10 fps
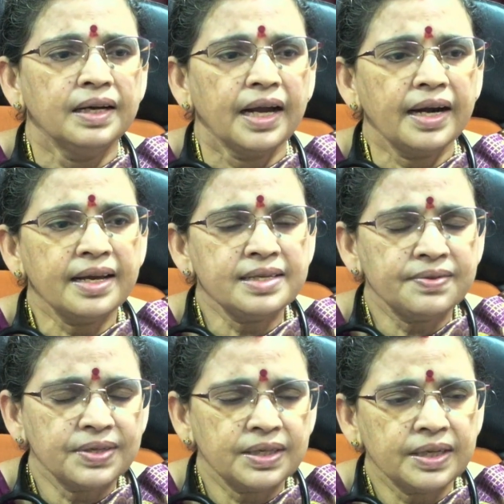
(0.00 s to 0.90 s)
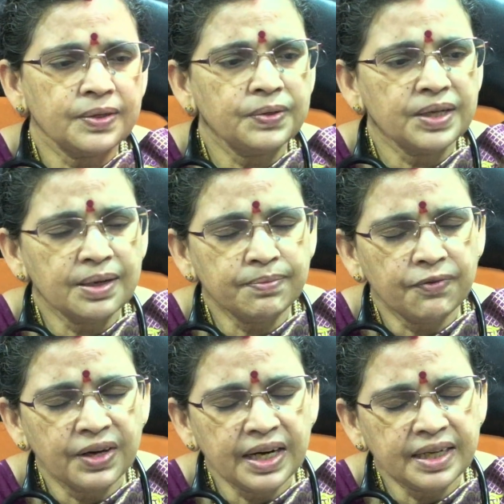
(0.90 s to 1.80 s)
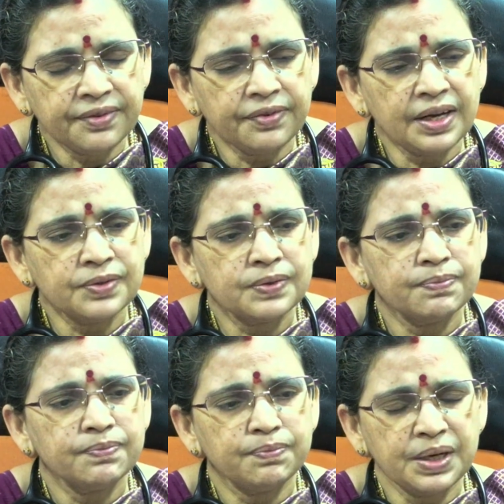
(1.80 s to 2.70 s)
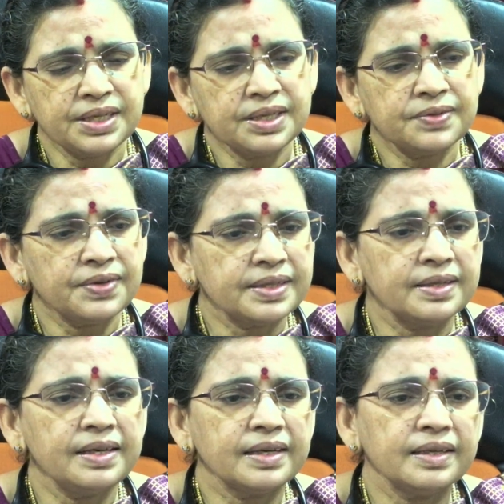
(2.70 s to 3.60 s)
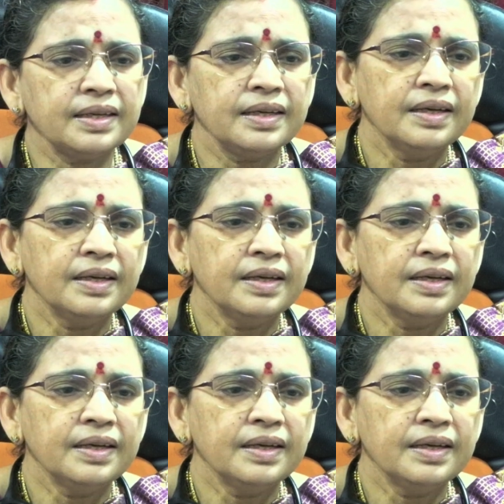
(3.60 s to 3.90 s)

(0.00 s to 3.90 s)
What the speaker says: adults with T2DM 185 patients were selected.